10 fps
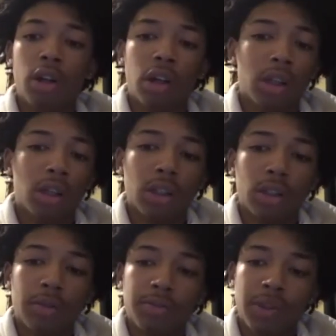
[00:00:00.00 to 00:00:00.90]
Uh,
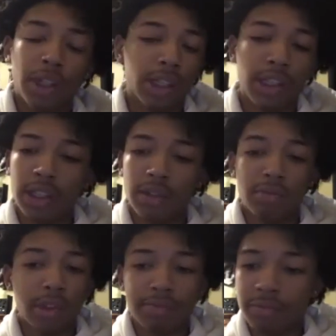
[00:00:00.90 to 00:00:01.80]
other than
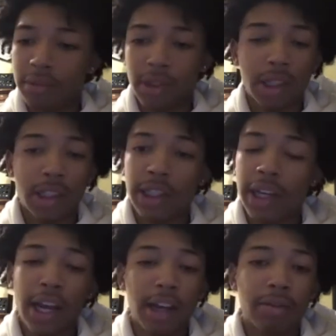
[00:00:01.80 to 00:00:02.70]
other than
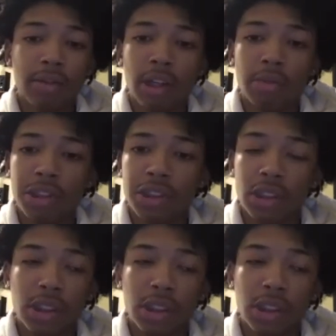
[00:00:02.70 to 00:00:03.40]
that, I'm just